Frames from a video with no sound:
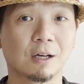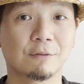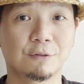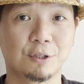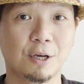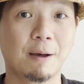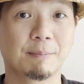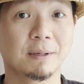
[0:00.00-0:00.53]
of
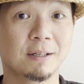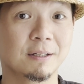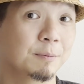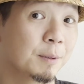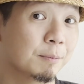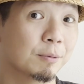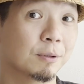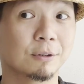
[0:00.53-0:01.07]
Japanese
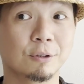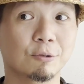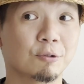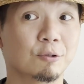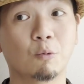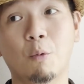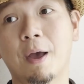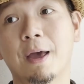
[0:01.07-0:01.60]
people
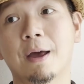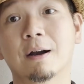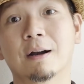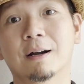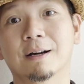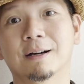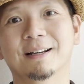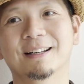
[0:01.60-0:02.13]
used to
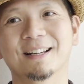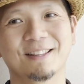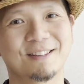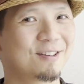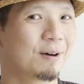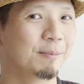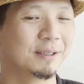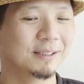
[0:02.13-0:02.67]
wear in
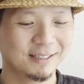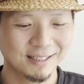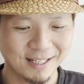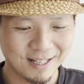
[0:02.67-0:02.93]
summer.